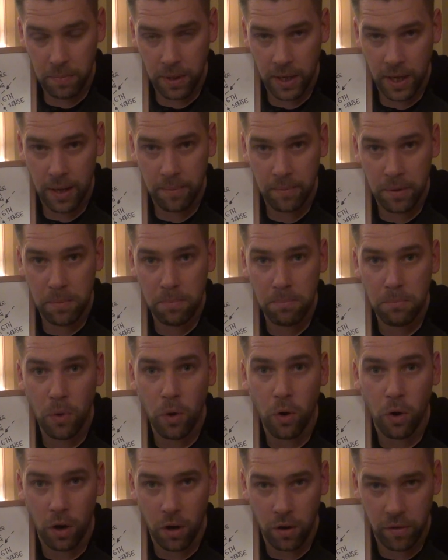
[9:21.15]
becoming
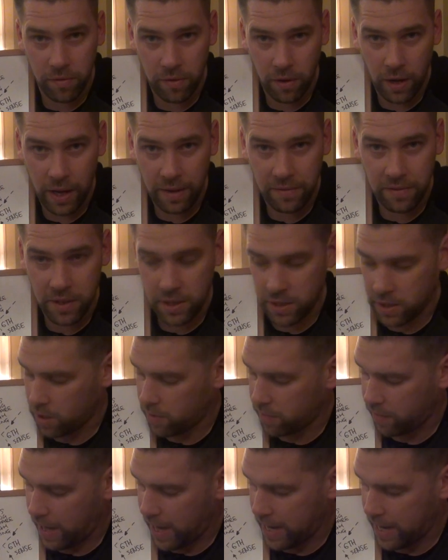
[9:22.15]
more of life itself